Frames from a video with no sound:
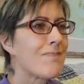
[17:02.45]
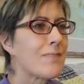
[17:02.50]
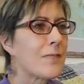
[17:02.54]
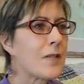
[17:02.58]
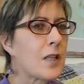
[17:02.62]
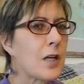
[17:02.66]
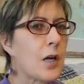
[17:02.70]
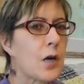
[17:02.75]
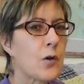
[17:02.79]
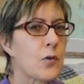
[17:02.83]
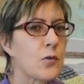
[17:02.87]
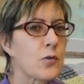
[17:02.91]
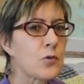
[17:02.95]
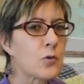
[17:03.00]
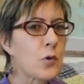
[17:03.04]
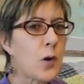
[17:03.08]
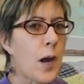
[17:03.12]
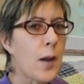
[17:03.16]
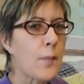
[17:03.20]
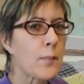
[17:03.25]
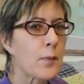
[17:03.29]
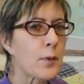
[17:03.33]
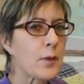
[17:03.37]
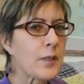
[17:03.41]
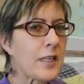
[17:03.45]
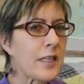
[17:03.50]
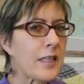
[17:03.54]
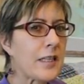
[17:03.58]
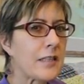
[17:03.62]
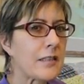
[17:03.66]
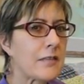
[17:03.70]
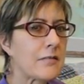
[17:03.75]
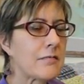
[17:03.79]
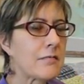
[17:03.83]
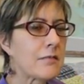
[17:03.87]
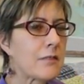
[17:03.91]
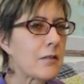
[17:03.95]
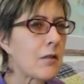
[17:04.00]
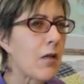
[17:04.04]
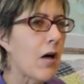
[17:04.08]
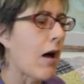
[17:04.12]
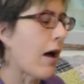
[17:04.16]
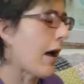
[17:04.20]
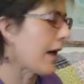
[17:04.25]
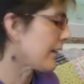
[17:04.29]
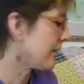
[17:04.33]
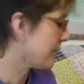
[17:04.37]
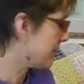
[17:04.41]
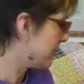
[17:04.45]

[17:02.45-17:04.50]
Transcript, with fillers: you know, scrapbooking lot